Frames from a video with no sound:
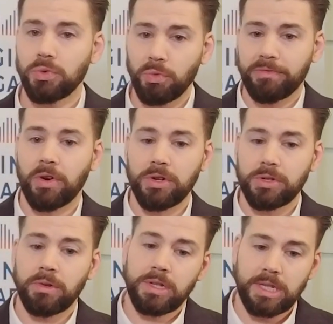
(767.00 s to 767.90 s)
refer
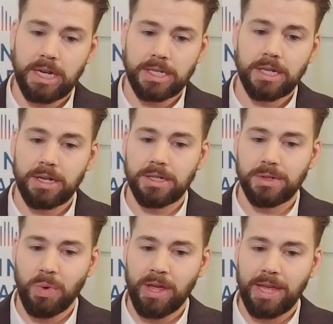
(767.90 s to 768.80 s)
to it, and Skanska does
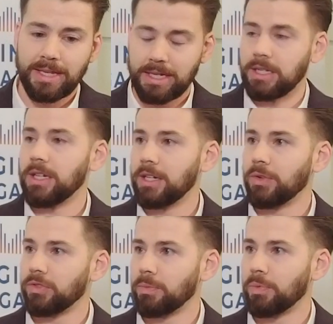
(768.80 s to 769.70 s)
as well, as
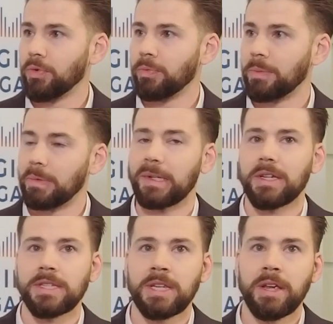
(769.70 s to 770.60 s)
continuous improvement,
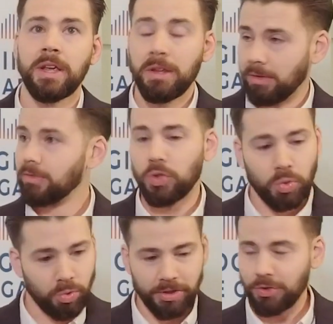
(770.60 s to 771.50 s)
because
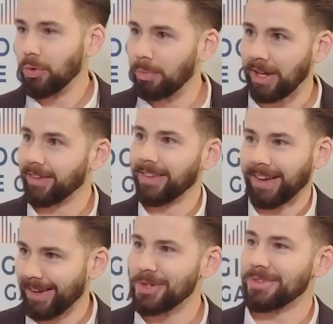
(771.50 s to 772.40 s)
tool in the tool belt
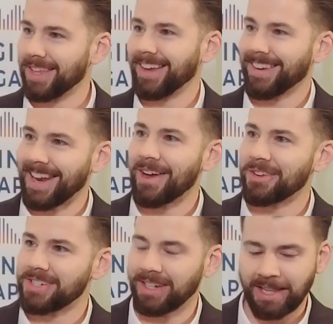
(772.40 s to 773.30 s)
thing, I use that
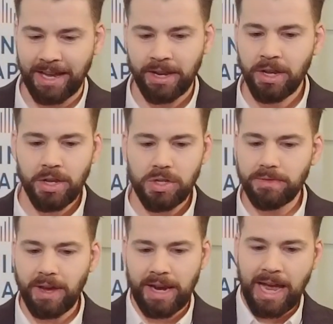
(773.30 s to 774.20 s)
analogy a lot. Yeah.
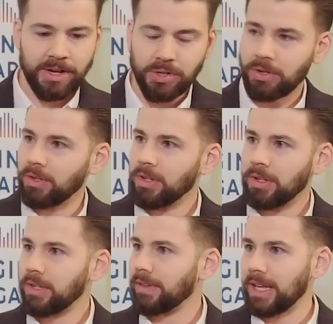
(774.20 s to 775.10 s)
You've got Agile,
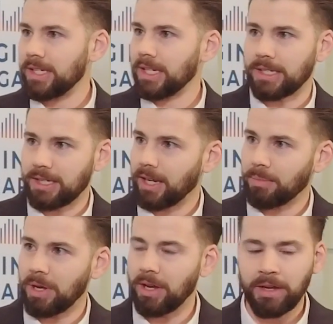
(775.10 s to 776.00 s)
you've got Six
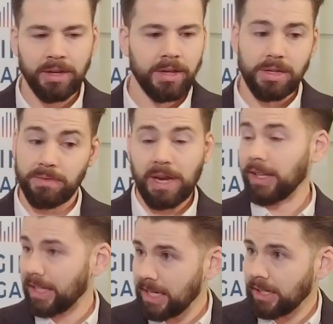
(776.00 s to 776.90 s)
Sigma, you've
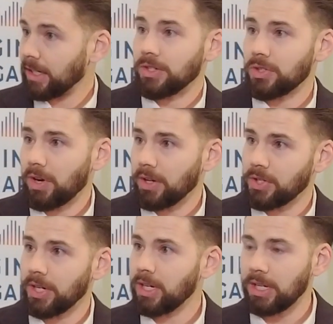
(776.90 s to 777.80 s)
got lean
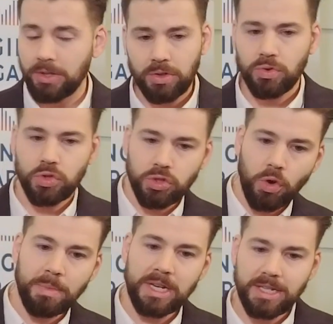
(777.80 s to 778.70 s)
construction. There's
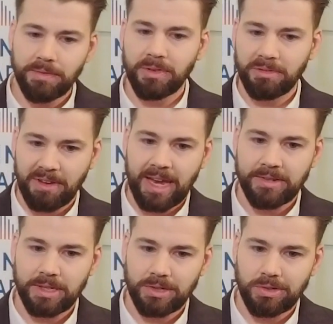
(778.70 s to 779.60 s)
so many different
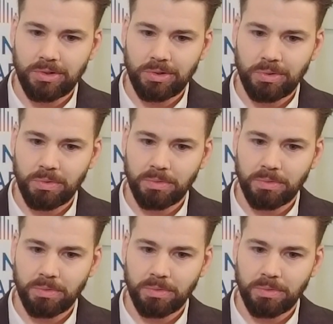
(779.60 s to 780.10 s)
facets to